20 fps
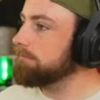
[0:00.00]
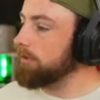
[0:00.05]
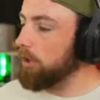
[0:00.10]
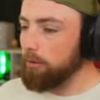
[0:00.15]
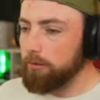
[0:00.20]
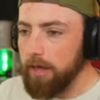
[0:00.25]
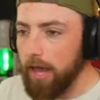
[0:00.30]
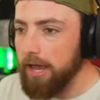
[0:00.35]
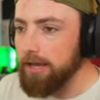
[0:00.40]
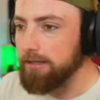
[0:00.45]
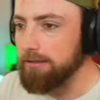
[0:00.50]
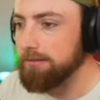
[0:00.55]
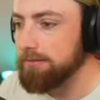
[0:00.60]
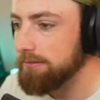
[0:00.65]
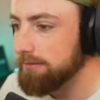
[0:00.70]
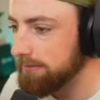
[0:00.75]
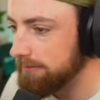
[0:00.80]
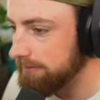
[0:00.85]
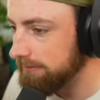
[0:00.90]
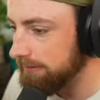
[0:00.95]
Okay.
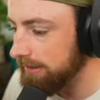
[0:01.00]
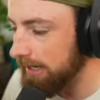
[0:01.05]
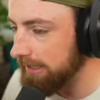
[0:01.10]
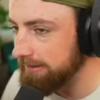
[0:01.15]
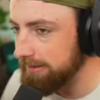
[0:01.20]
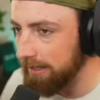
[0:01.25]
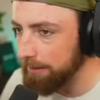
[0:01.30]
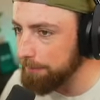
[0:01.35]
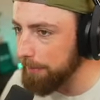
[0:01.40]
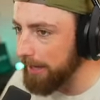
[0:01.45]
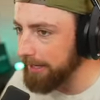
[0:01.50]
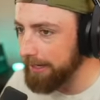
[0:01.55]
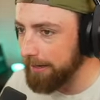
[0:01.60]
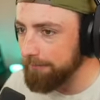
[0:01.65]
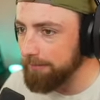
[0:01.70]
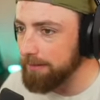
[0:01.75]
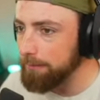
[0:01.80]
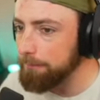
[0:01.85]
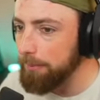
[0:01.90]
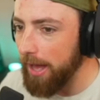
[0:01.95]
I take back
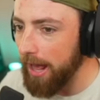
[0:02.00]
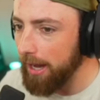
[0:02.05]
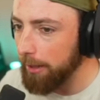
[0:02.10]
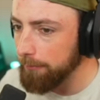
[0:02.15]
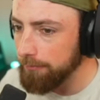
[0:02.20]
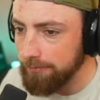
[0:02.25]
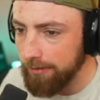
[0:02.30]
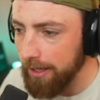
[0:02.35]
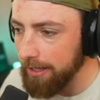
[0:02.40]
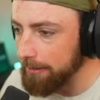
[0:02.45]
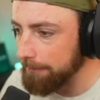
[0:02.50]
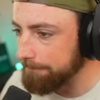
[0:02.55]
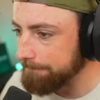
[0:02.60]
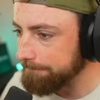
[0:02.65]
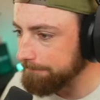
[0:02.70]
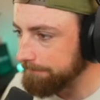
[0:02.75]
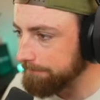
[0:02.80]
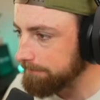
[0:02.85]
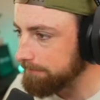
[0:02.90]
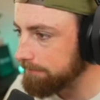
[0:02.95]
everything bad I was saying.
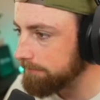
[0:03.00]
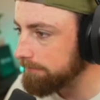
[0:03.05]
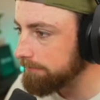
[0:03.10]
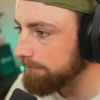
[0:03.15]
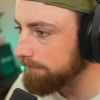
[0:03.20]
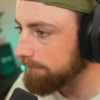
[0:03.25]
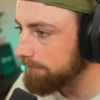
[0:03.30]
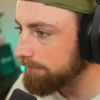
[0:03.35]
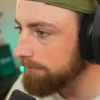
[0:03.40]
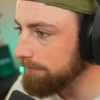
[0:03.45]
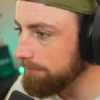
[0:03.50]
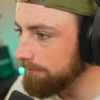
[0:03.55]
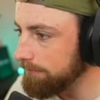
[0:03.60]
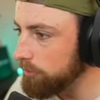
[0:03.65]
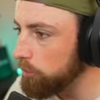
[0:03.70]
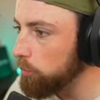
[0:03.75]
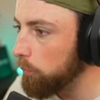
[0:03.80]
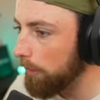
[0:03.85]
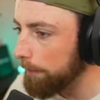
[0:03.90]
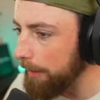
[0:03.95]

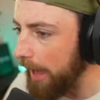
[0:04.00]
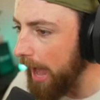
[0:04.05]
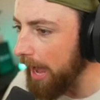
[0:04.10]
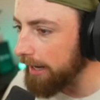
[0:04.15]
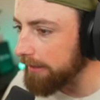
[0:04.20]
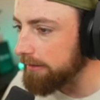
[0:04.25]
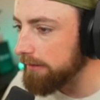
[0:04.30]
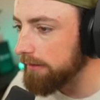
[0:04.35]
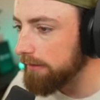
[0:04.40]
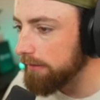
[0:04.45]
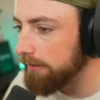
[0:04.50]
We're back.